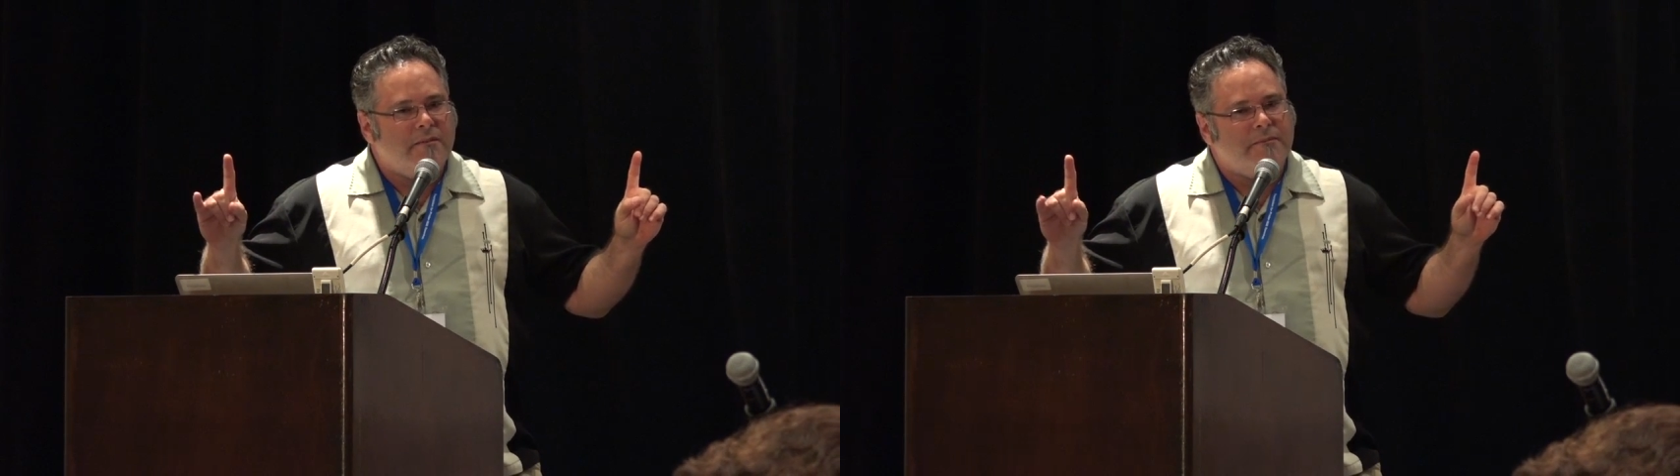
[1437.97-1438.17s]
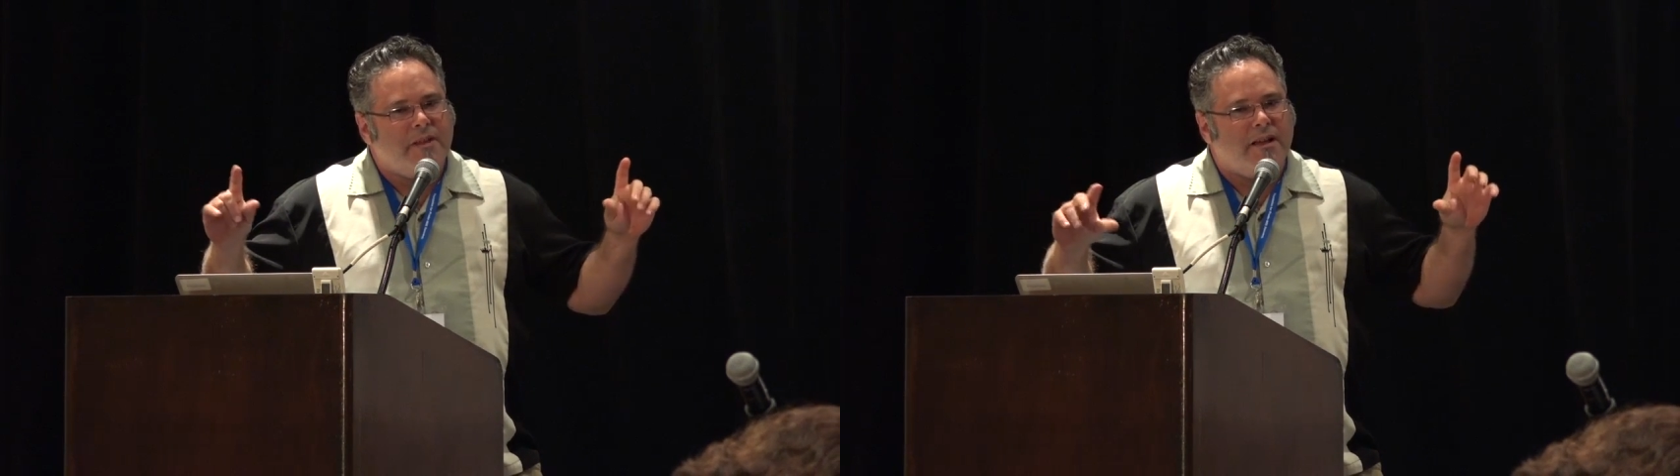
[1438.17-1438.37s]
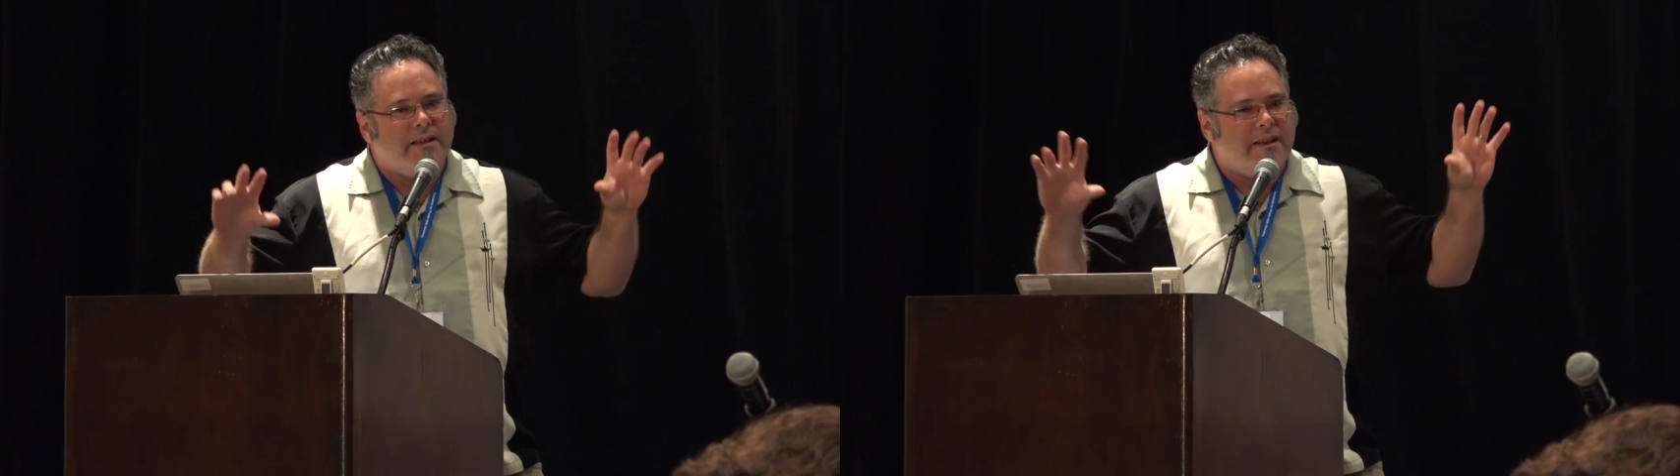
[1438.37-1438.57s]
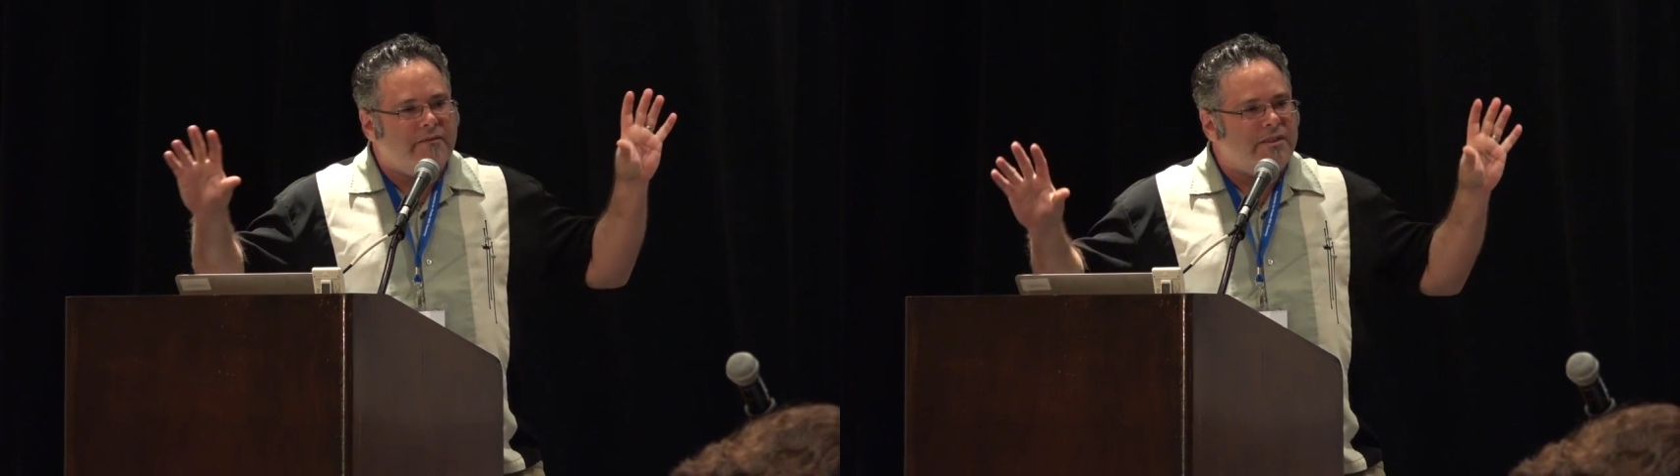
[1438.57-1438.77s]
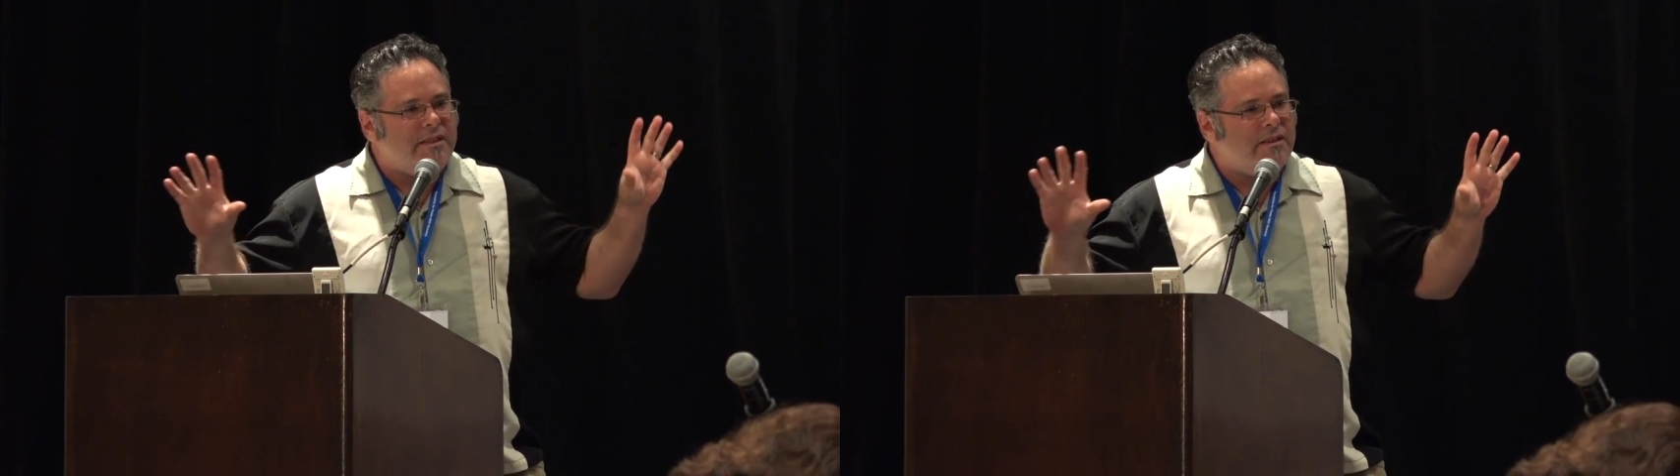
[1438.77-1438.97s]
not get
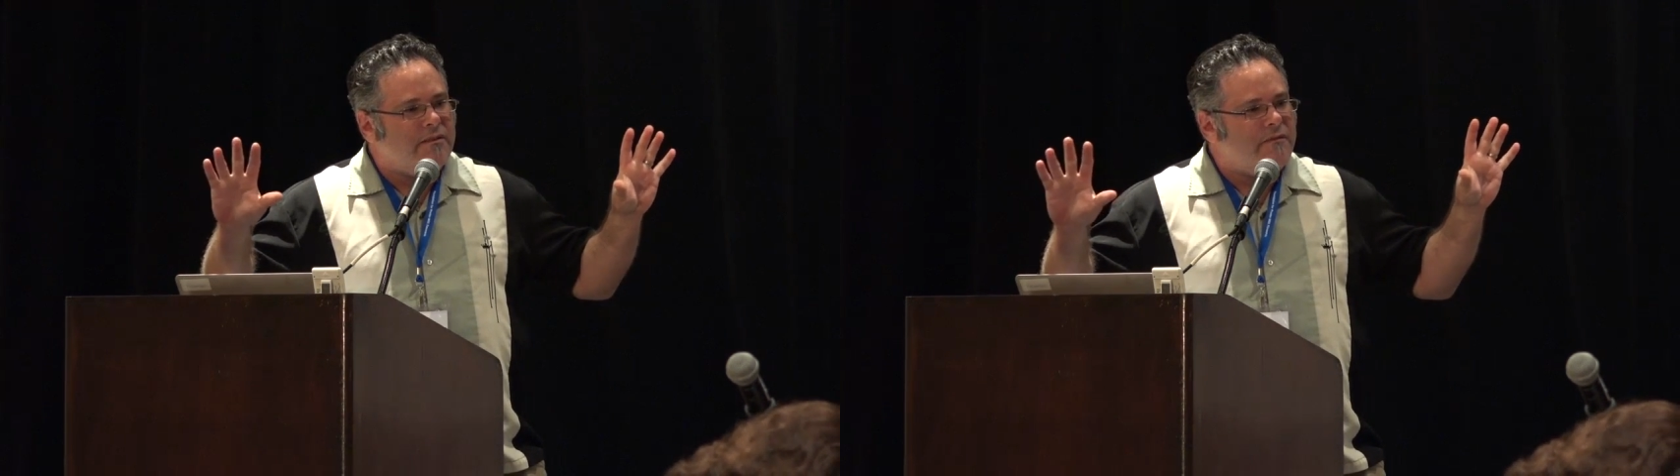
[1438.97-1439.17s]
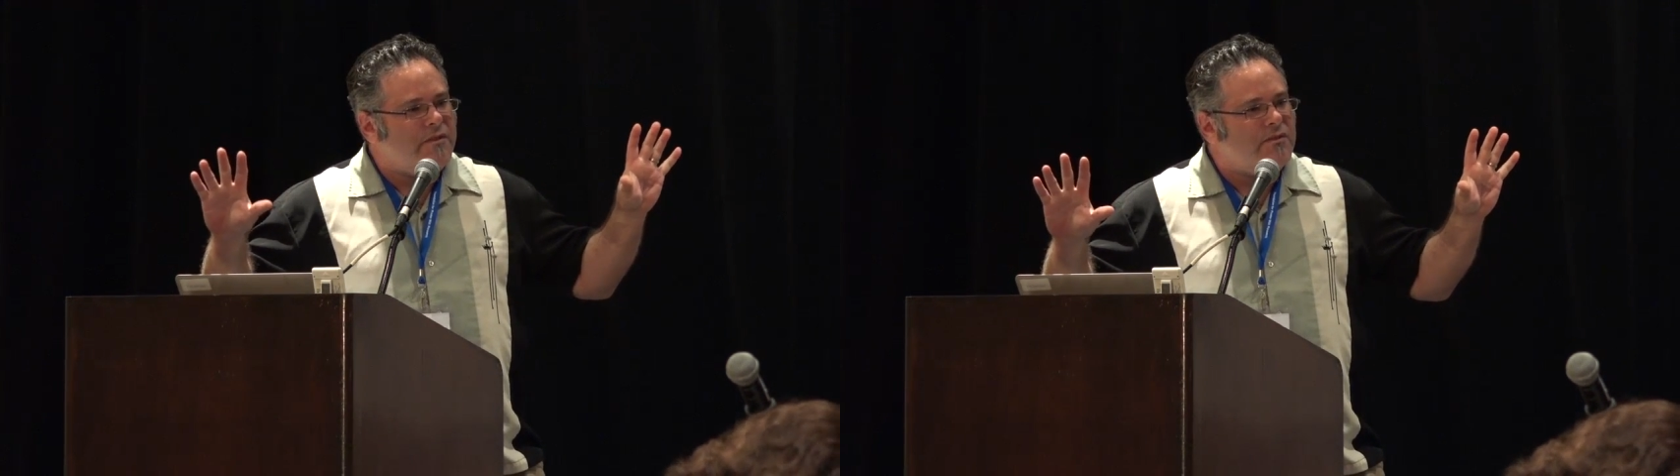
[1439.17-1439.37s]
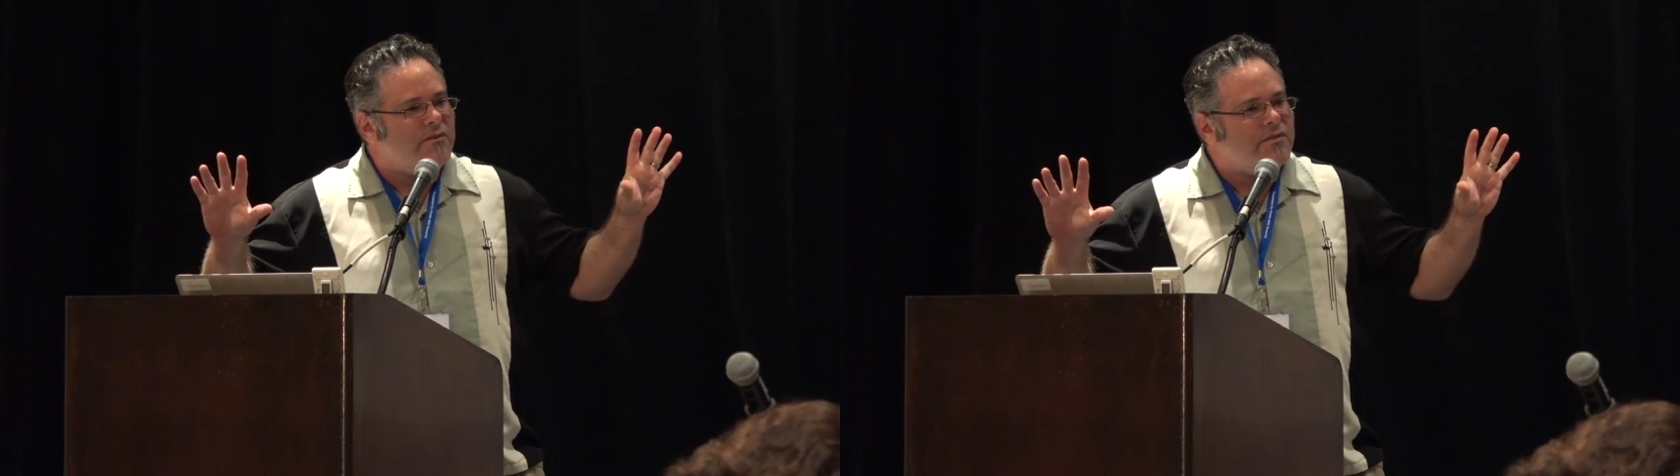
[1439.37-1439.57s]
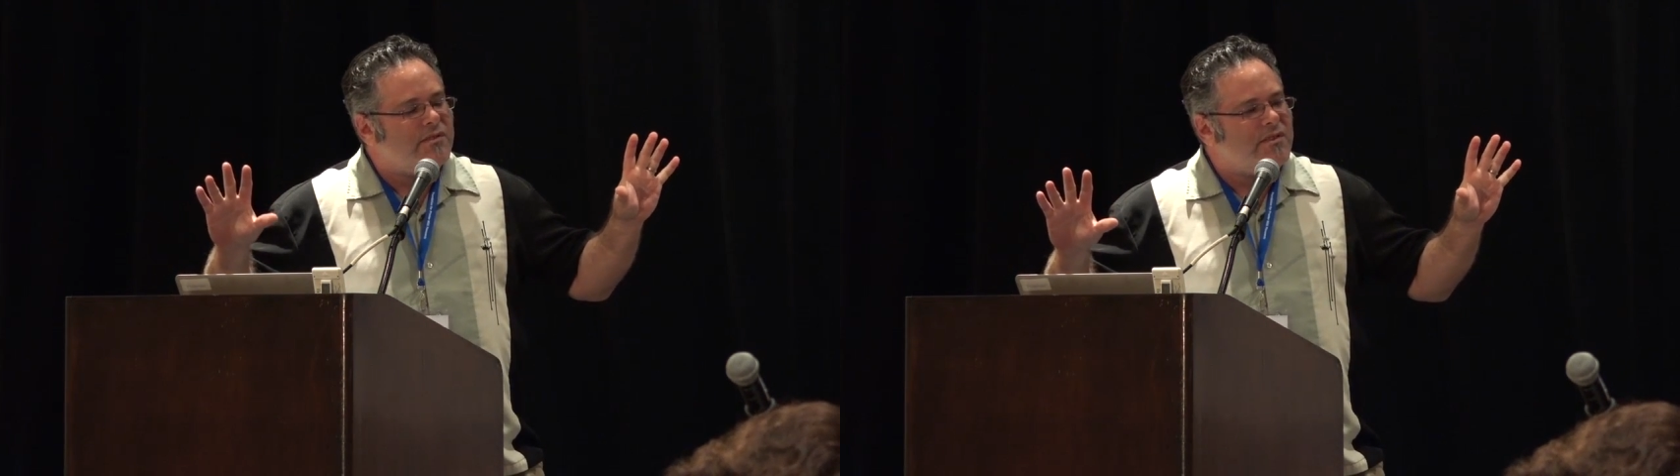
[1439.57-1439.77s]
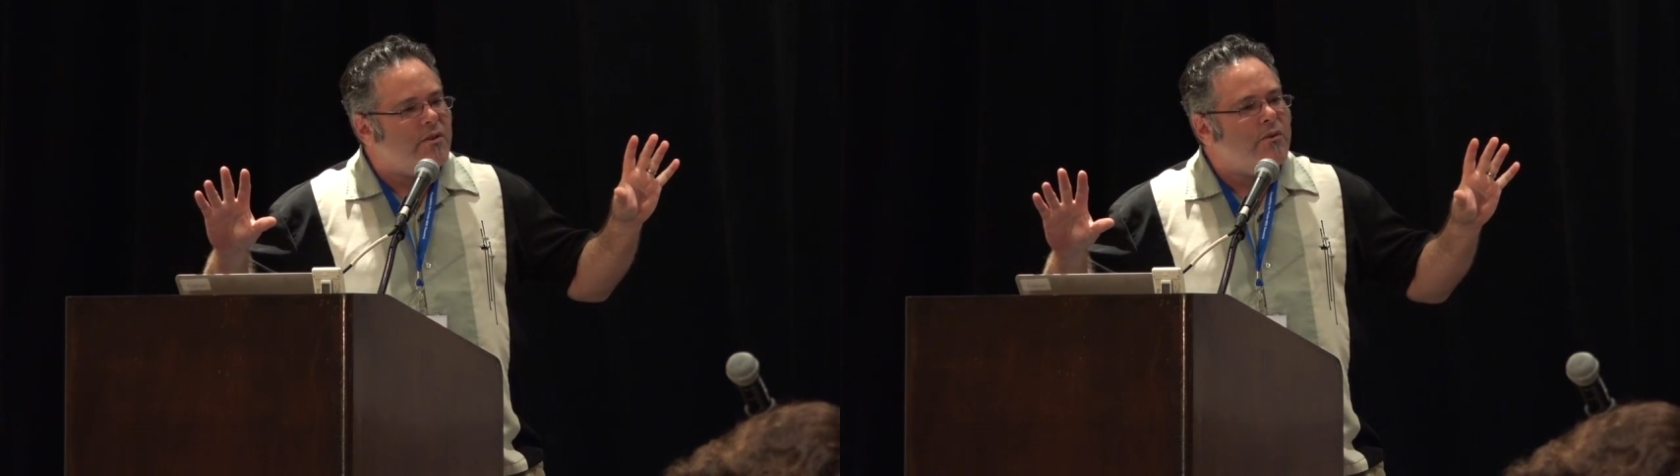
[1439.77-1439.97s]
everything confused.
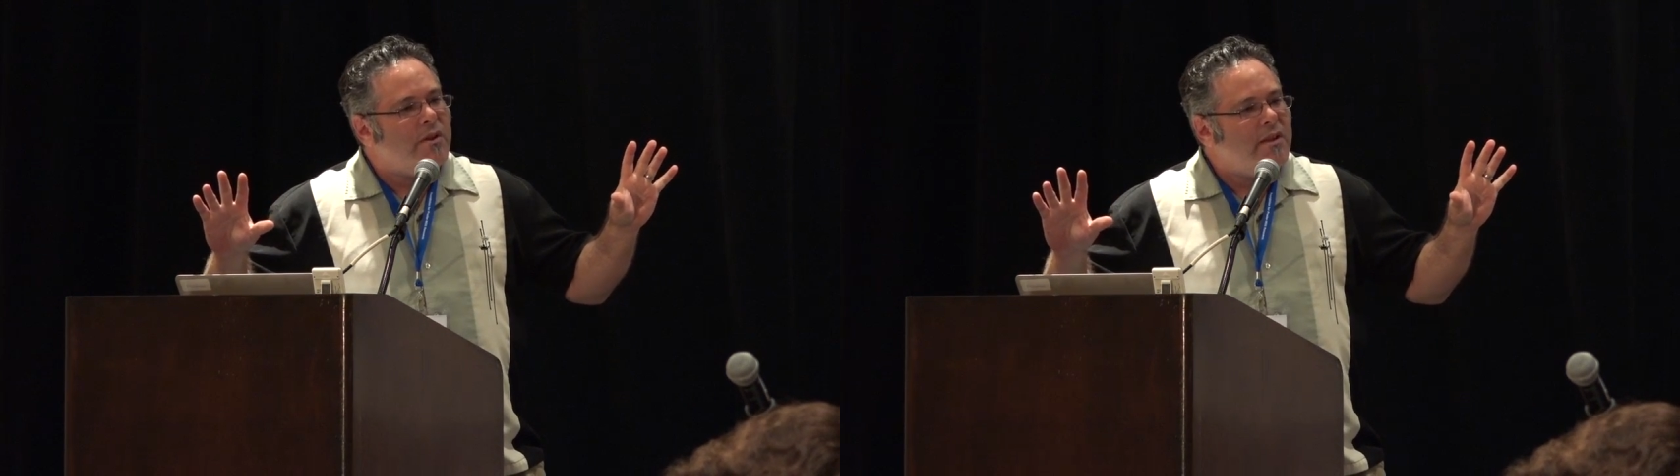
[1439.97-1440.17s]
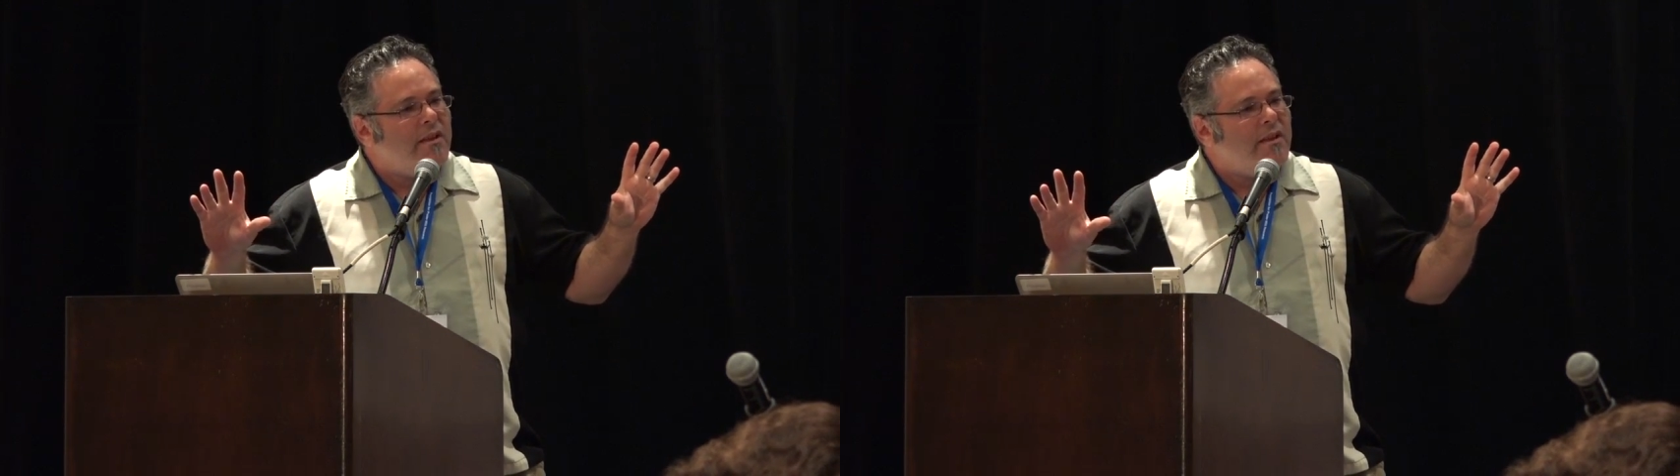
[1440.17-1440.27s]
So